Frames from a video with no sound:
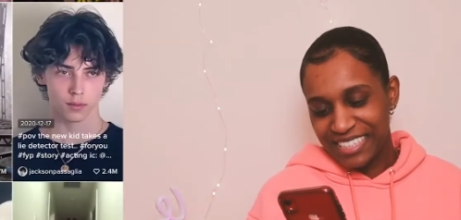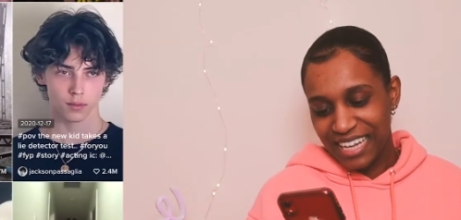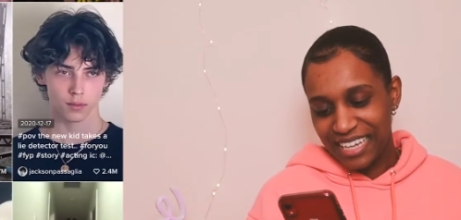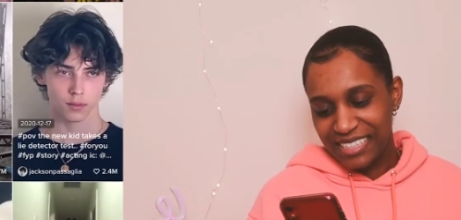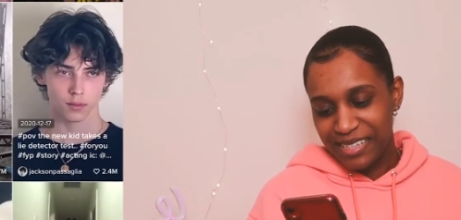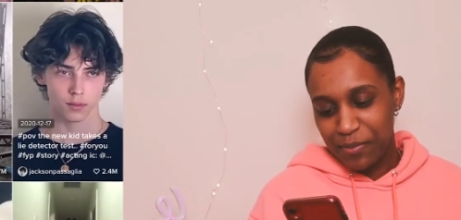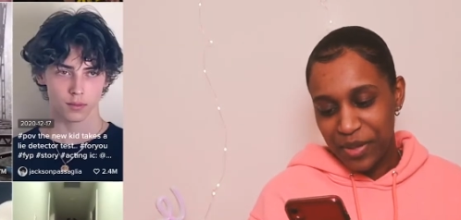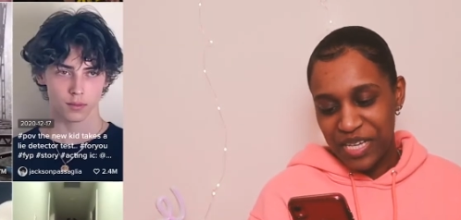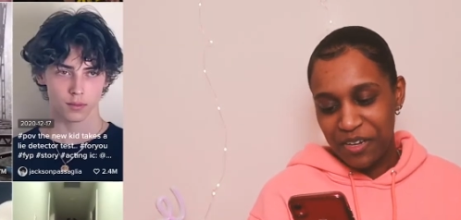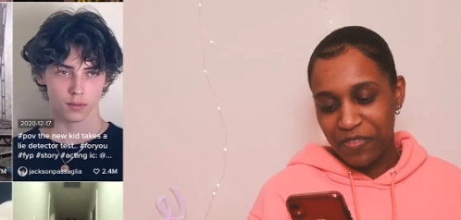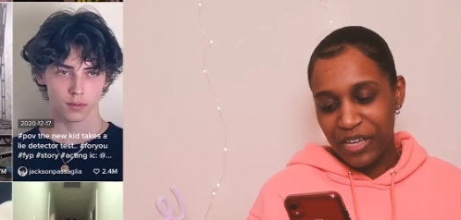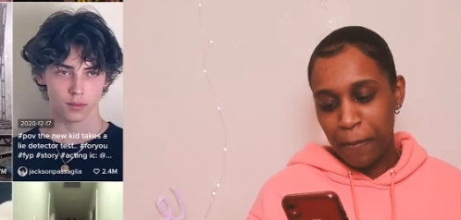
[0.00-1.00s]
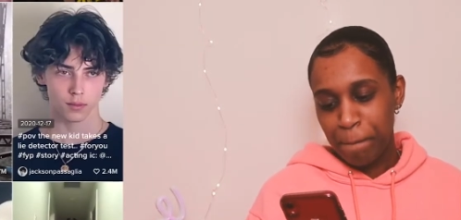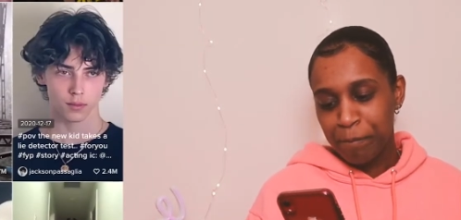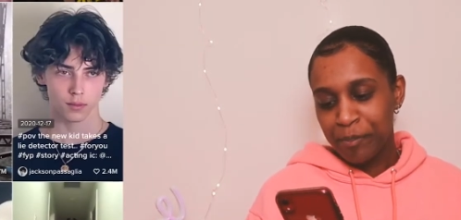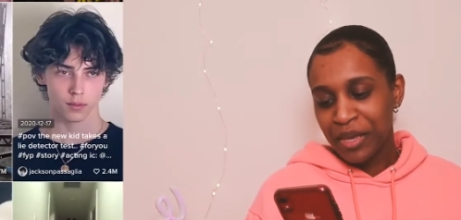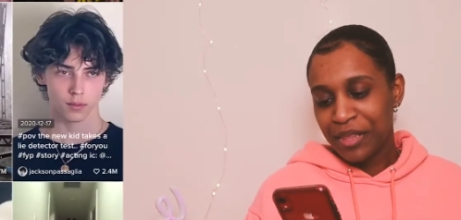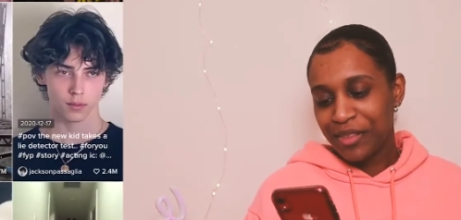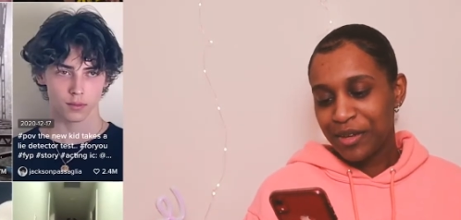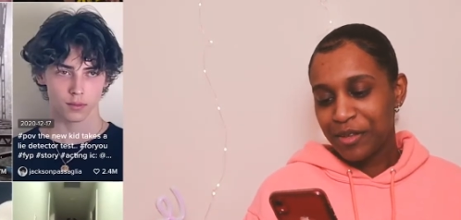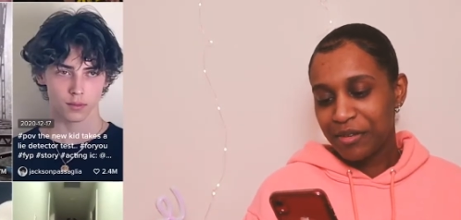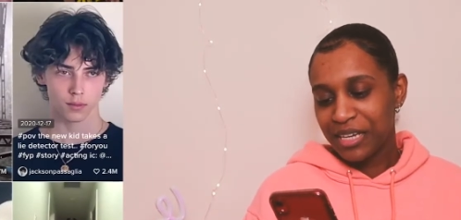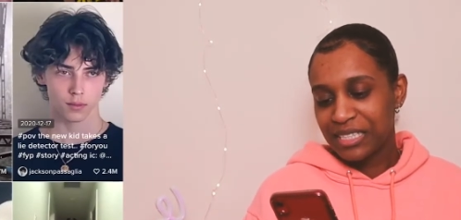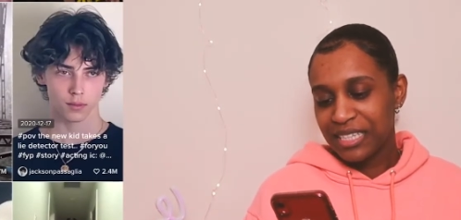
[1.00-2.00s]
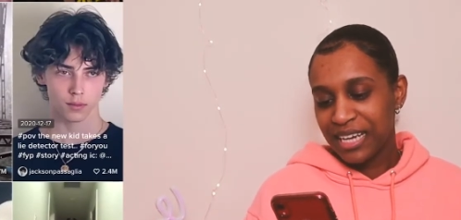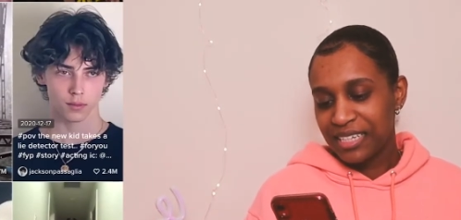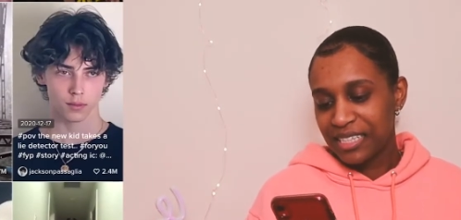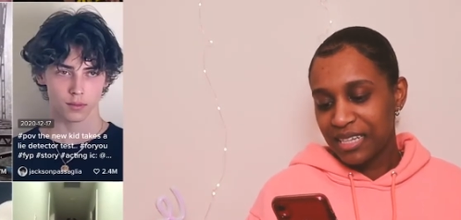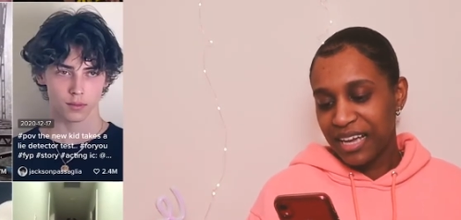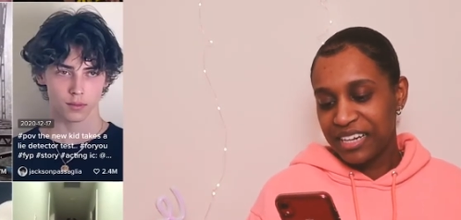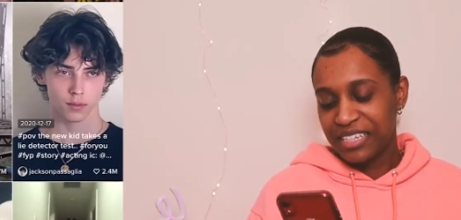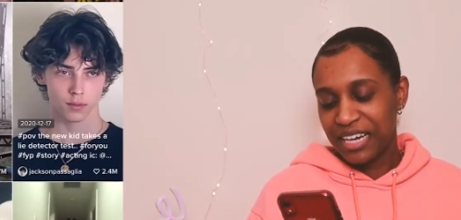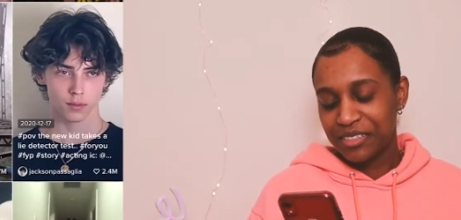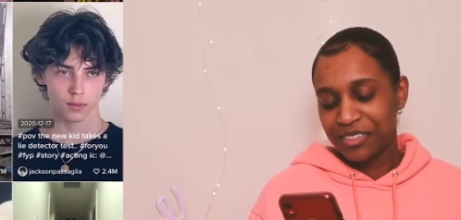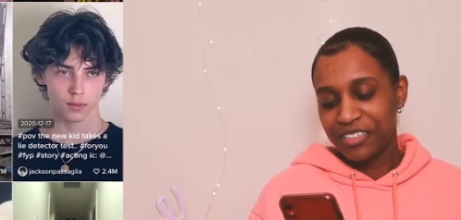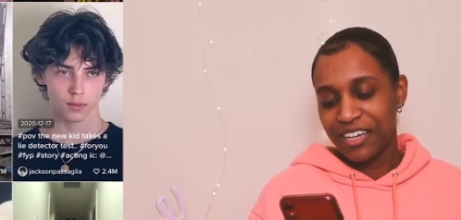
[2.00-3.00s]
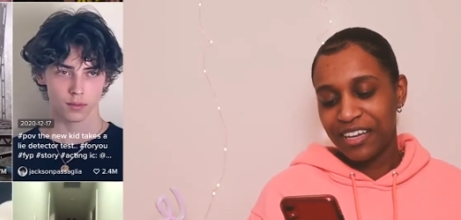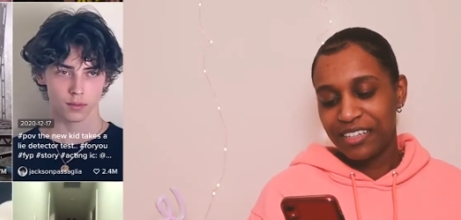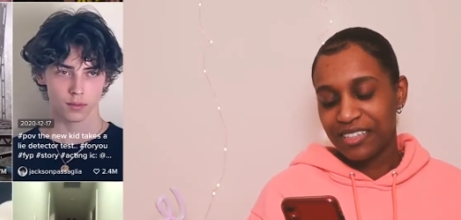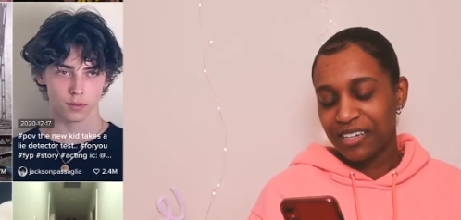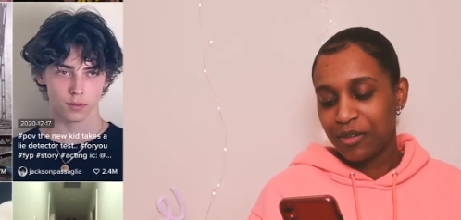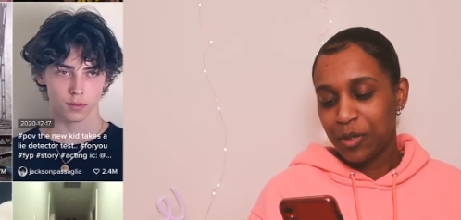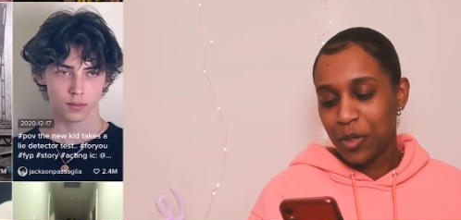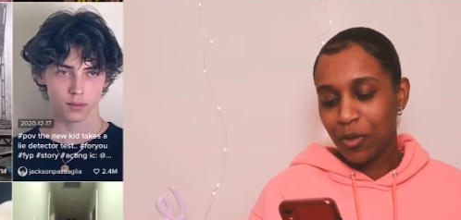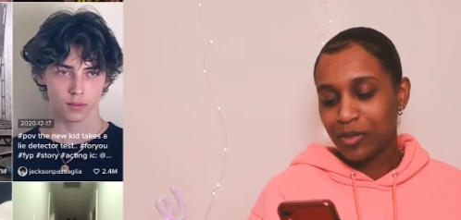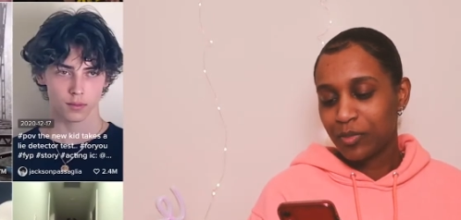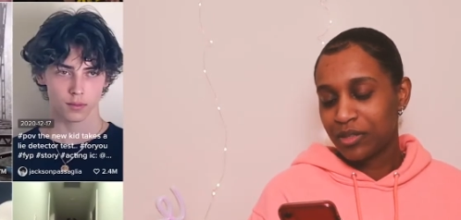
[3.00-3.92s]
Speaker 1: This guy said P O V. The new kid takes a lie detector test. I know it's